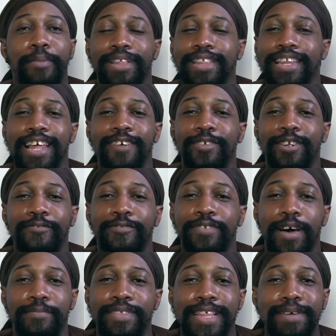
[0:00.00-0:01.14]
but the level
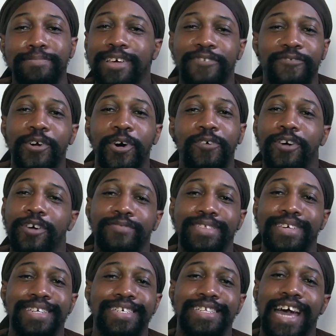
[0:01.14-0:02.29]
of seamless flow of
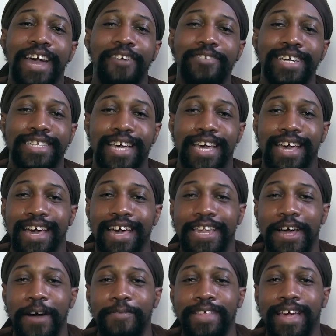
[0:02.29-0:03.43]
conversation, I ain't reached there yet, you
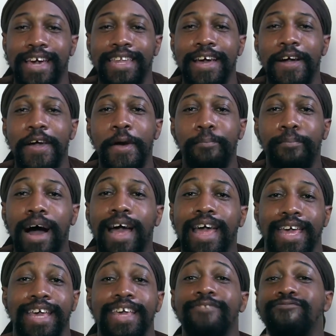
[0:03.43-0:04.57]
know what I'm saying? But
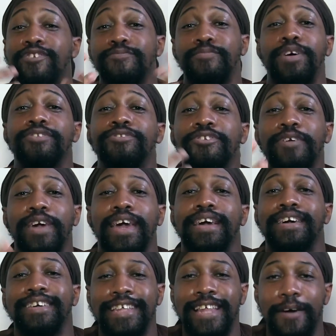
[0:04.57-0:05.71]
he responds to it,
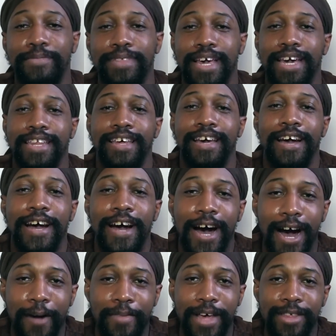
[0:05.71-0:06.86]
you know what I'm saying?
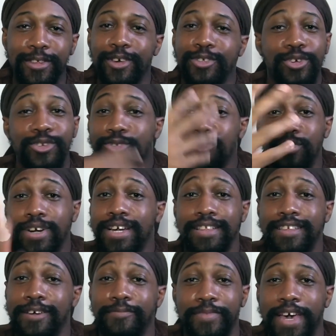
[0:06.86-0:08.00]
And so just talking
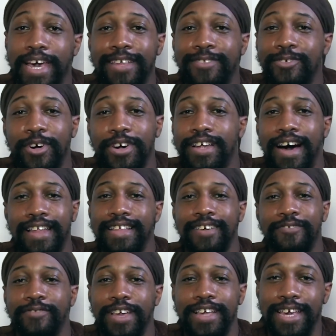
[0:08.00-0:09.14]
to him, yeah, he's not gonna understand
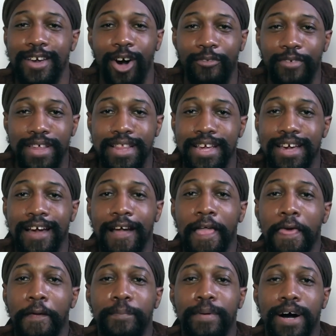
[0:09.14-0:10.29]
everything you're saying, obviously,
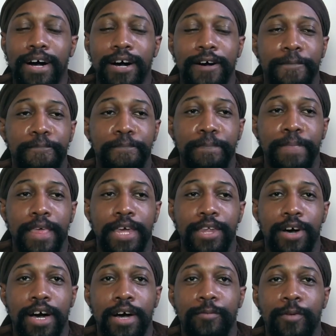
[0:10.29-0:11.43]
but
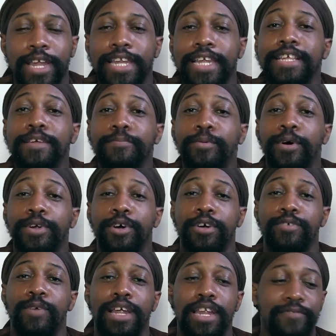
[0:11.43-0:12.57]
this is important though,
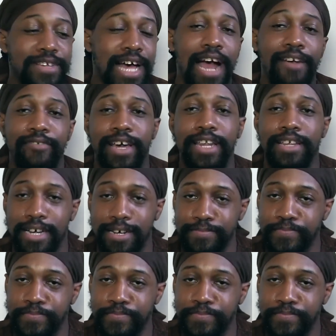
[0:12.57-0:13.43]
because one of the things that I read